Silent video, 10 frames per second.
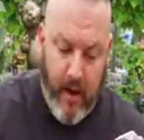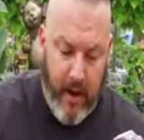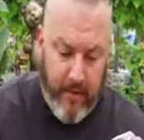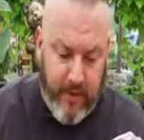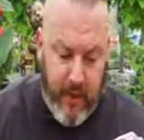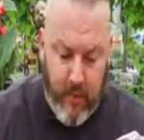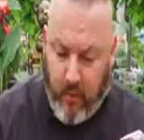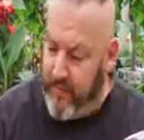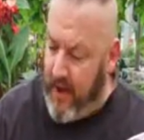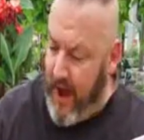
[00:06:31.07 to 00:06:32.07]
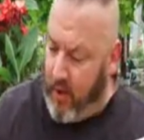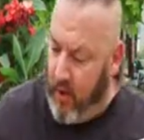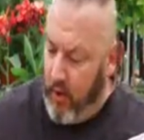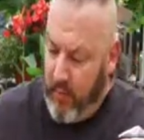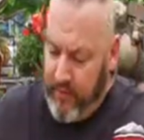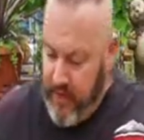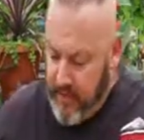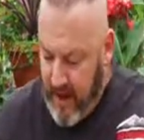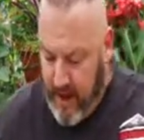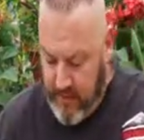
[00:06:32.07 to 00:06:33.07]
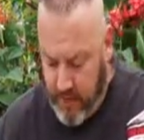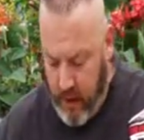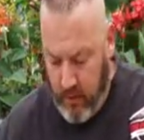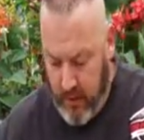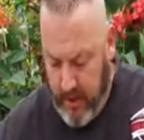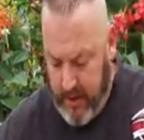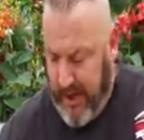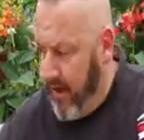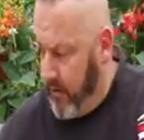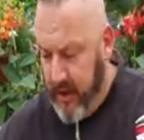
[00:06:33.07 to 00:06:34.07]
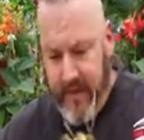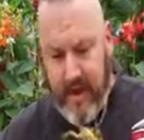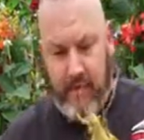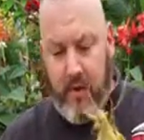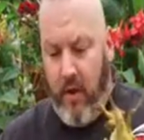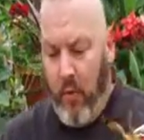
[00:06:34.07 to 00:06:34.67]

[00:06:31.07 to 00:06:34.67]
and see what we've got going with these guys. So now look at this.